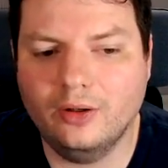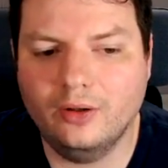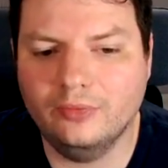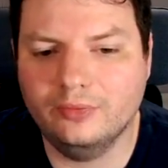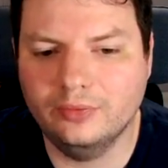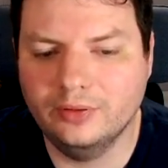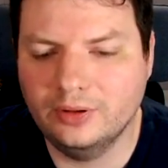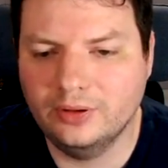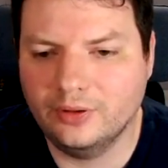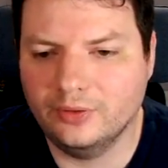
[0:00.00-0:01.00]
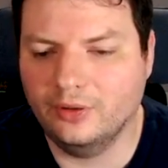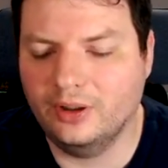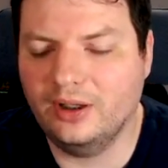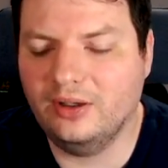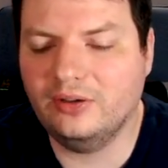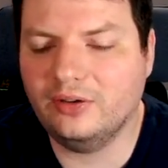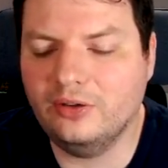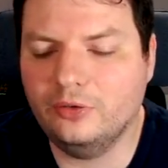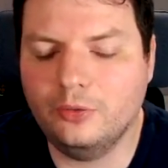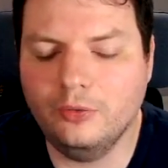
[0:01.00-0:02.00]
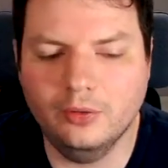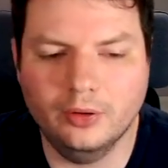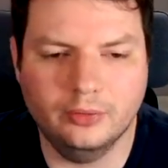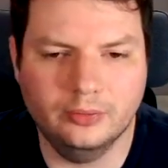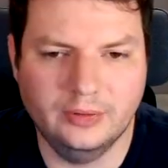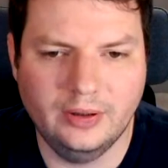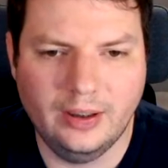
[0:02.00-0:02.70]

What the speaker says: of, is too low?